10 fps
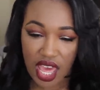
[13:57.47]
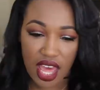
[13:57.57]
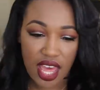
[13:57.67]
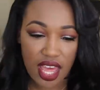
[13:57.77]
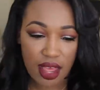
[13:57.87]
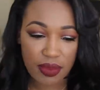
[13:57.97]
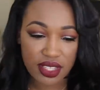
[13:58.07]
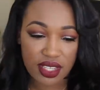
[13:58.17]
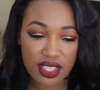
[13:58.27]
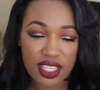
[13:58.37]
Um,
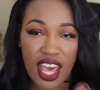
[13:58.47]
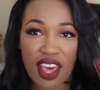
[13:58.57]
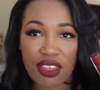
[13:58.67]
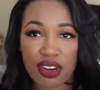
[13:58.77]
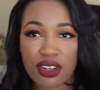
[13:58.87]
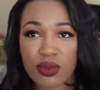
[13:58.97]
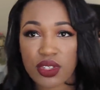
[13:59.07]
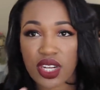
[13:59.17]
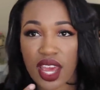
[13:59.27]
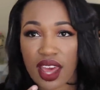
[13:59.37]
this is Heathers,
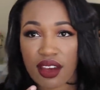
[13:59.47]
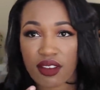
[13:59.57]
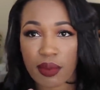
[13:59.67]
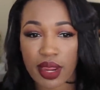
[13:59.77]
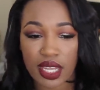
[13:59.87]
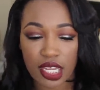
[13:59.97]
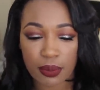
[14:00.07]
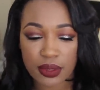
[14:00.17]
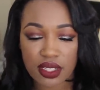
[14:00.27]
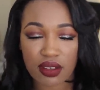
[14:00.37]
which I have on my
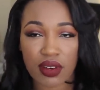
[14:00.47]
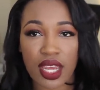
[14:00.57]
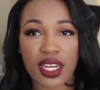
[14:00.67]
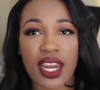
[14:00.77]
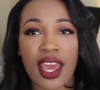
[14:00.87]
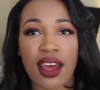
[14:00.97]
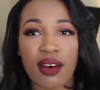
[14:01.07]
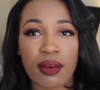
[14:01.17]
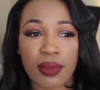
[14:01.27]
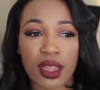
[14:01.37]
lips right now.